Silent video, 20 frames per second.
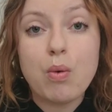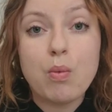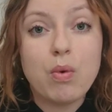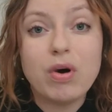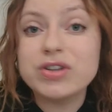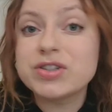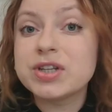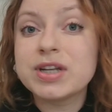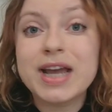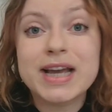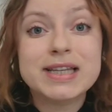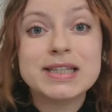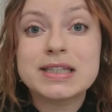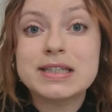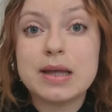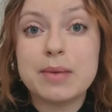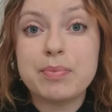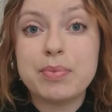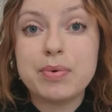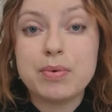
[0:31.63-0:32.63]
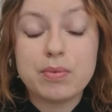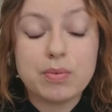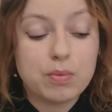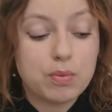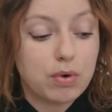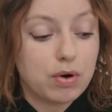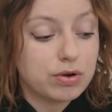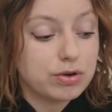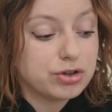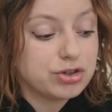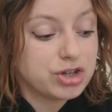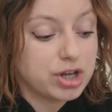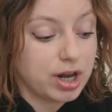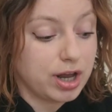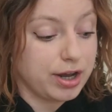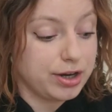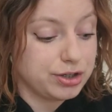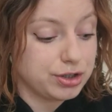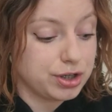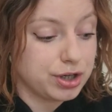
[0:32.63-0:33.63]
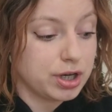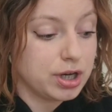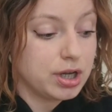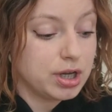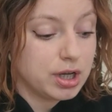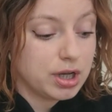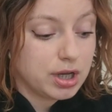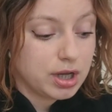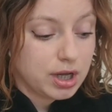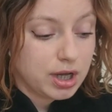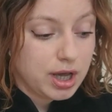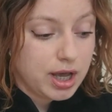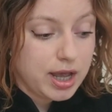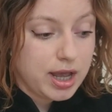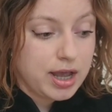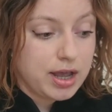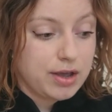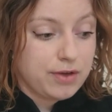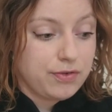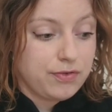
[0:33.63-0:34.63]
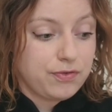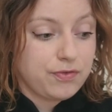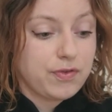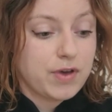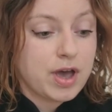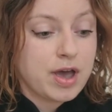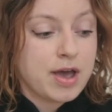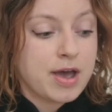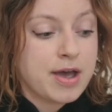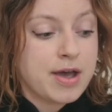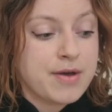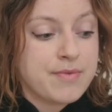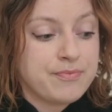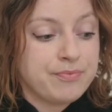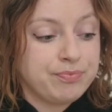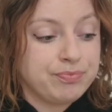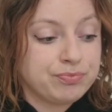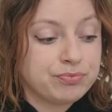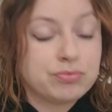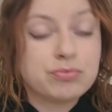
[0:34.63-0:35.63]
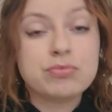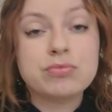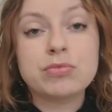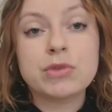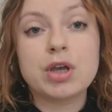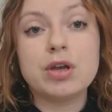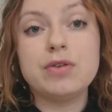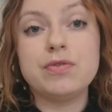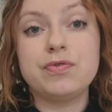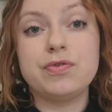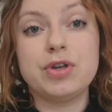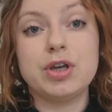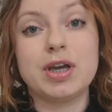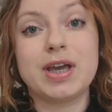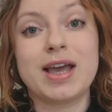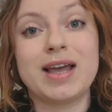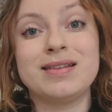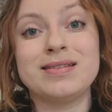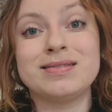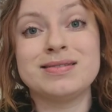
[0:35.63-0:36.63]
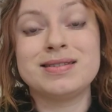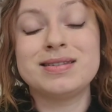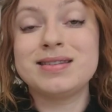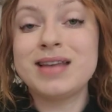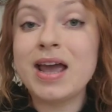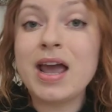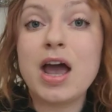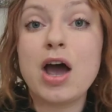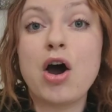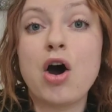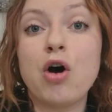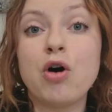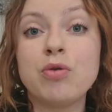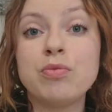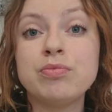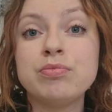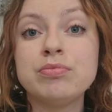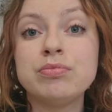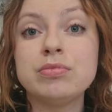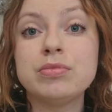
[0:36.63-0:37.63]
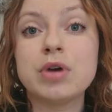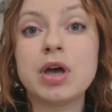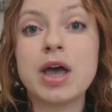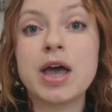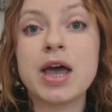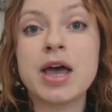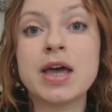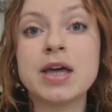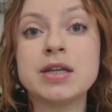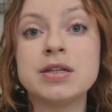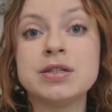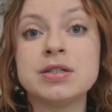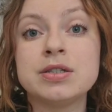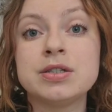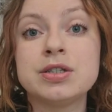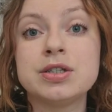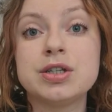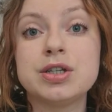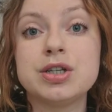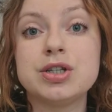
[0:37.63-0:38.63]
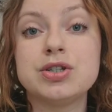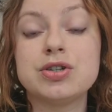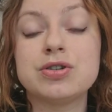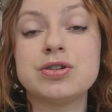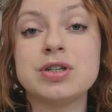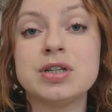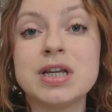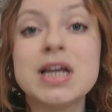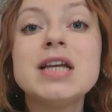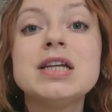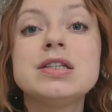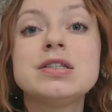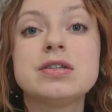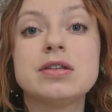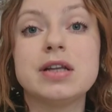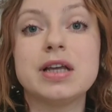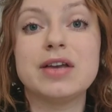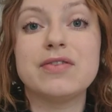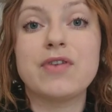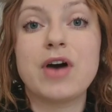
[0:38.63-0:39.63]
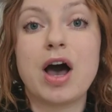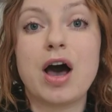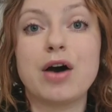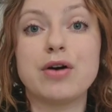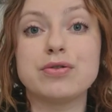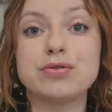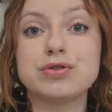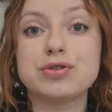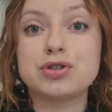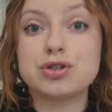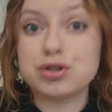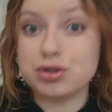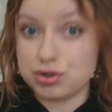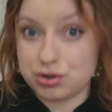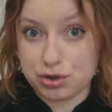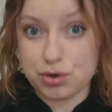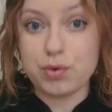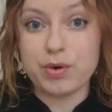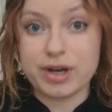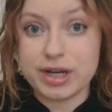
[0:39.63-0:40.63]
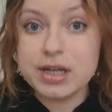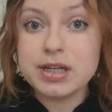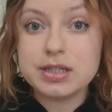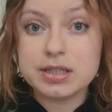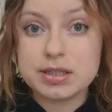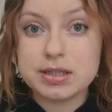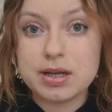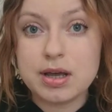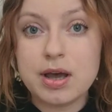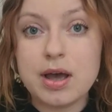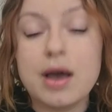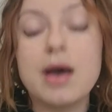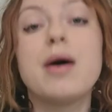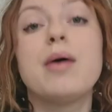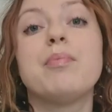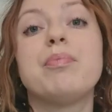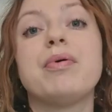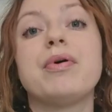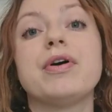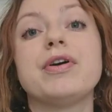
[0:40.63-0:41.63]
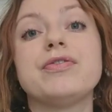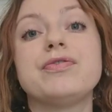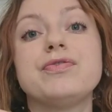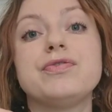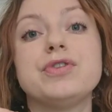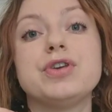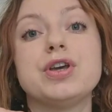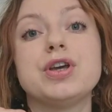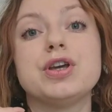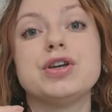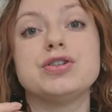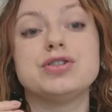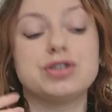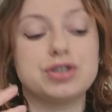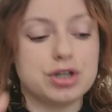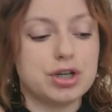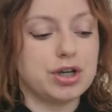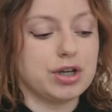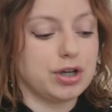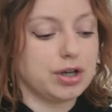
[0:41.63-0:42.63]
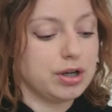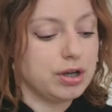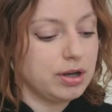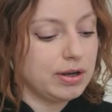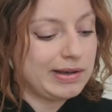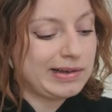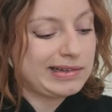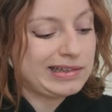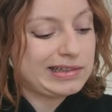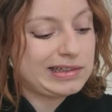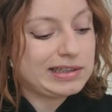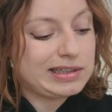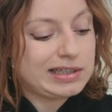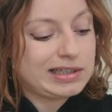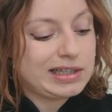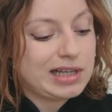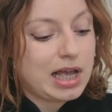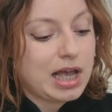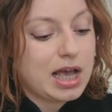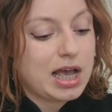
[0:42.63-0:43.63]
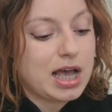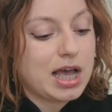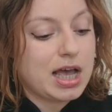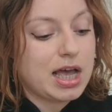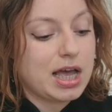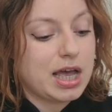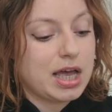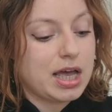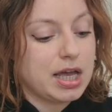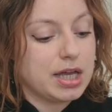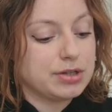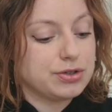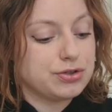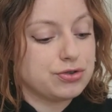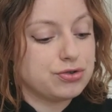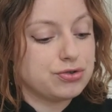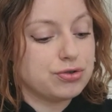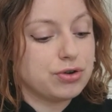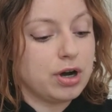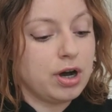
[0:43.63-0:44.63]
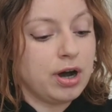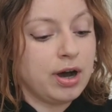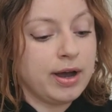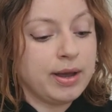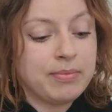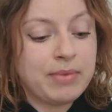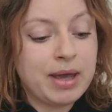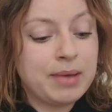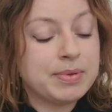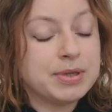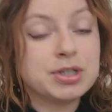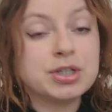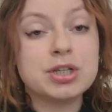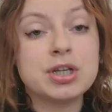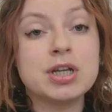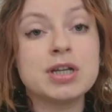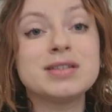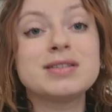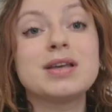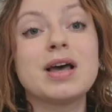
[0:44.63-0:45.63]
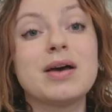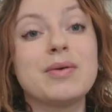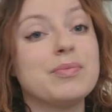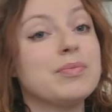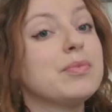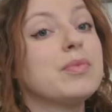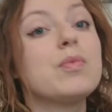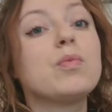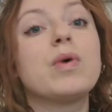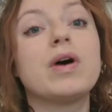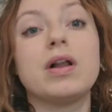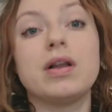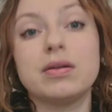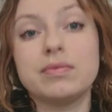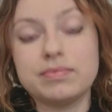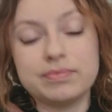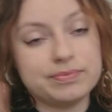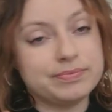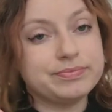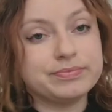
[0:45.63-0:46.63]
what's the next step? What shall I do? If you can stay at home and you don't need to leave house, do it. But if you do, try maybe to use, well,